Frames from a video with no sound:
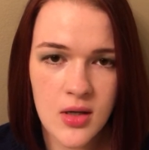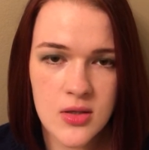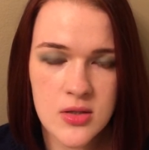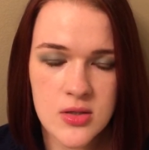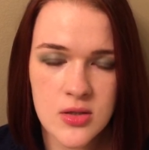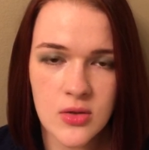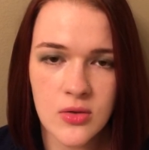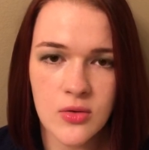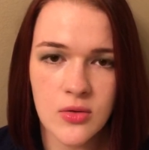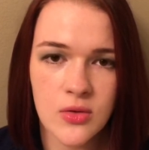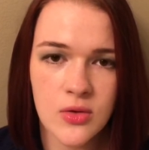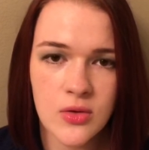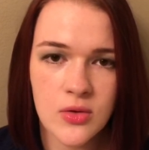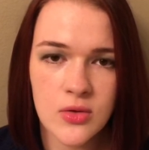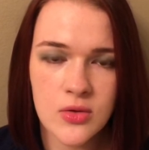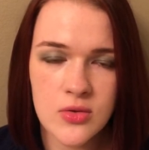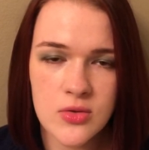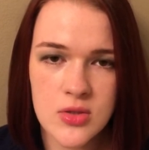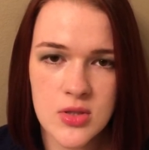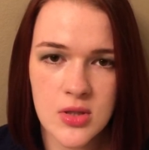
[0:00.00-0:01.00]
So you
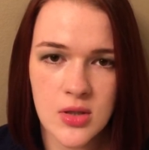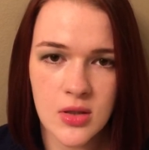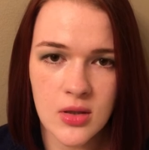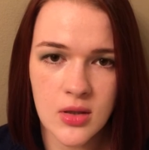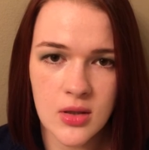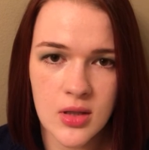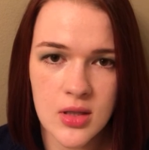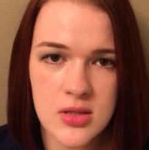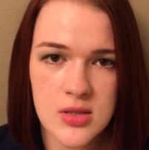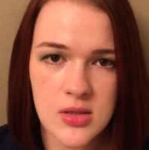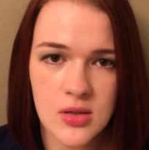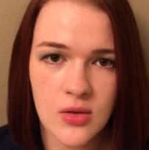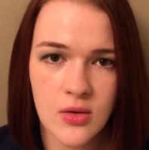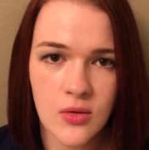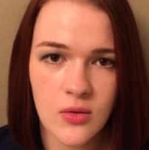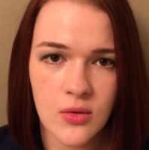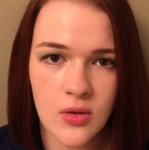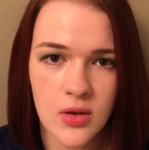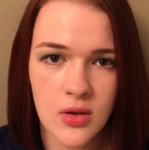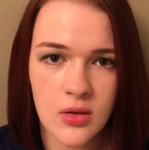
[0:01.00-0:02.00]
use a cleansing
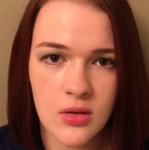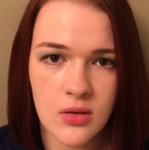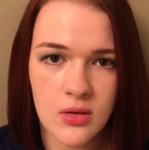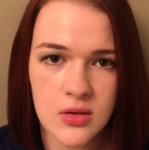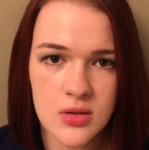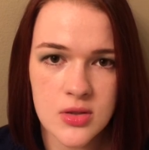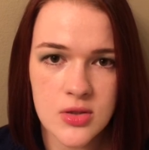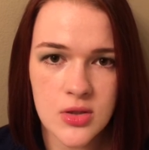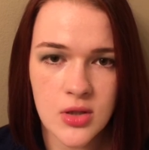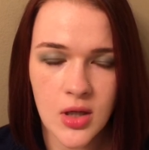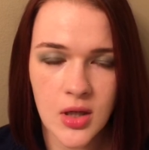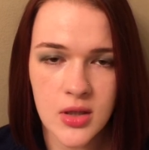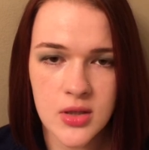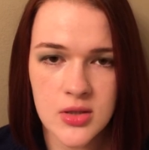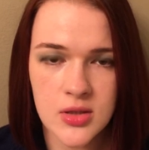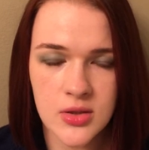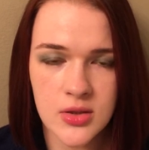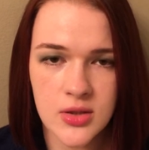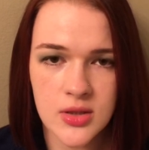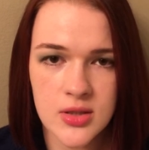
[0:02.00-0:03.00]
oil on dry,
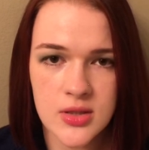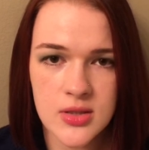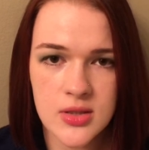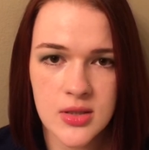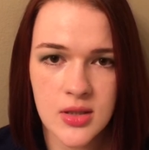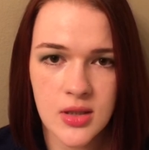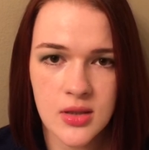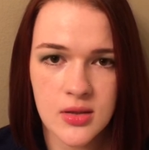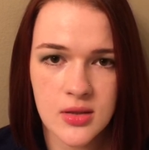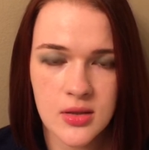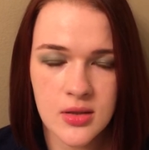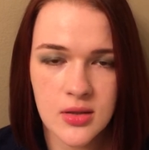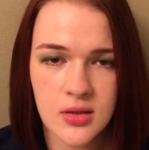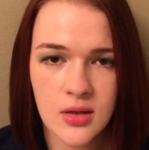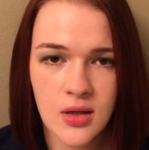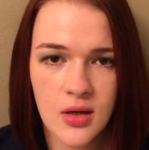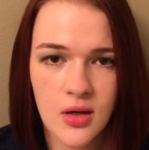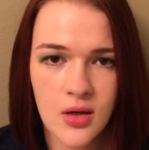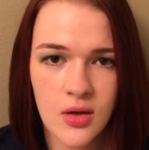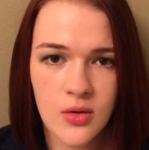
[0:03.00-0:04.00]
dirty
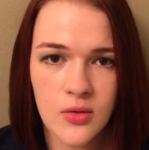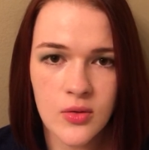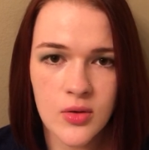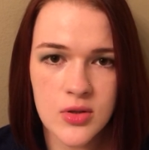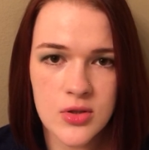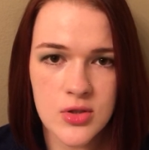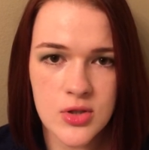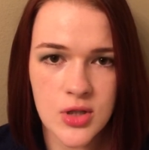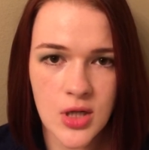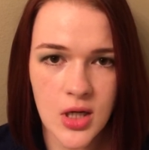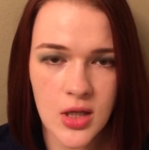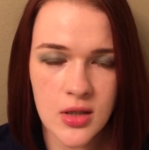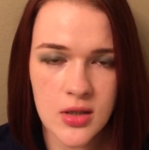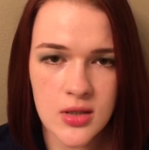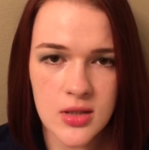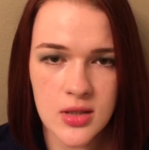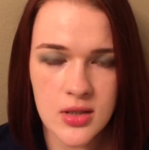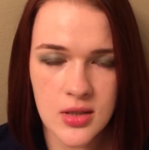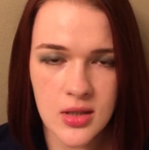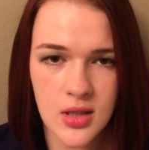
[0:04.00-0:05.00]
skin with dry,
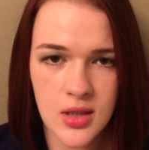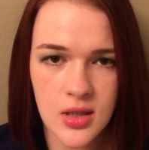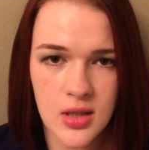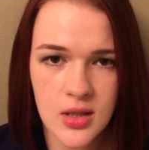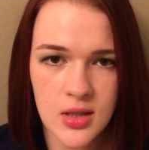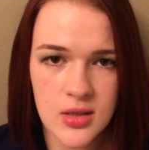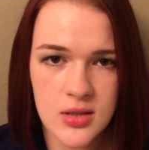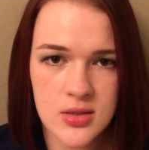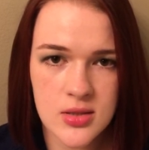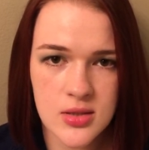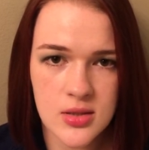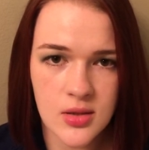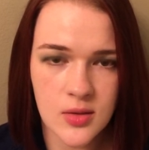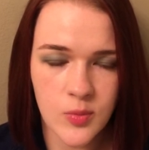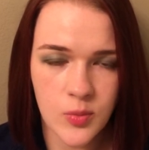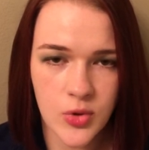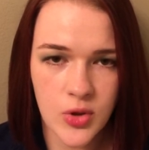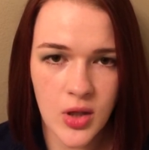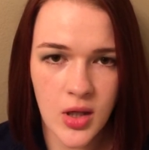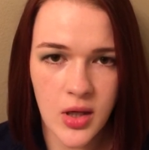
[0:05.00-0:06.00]
clean hands,
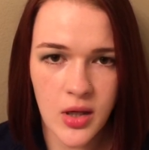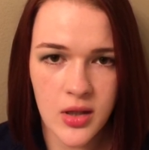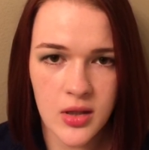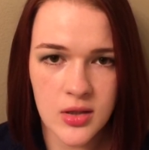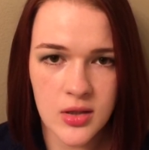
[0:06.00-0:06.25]
apply